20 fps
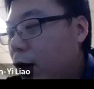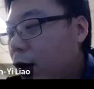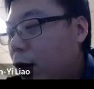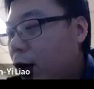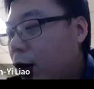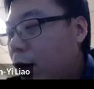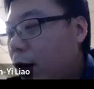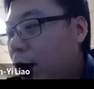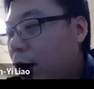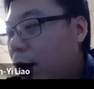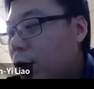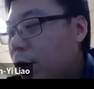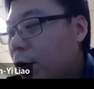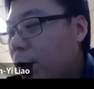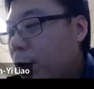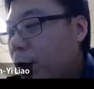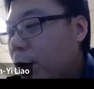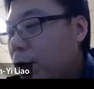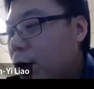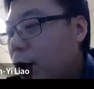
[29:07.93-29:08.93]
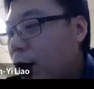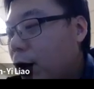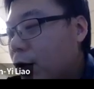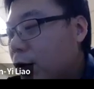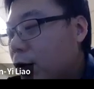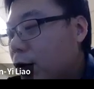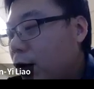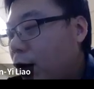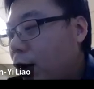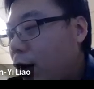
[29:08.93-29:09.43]
the natural
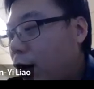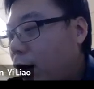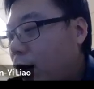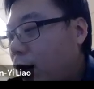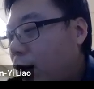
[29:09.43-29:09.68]
projection.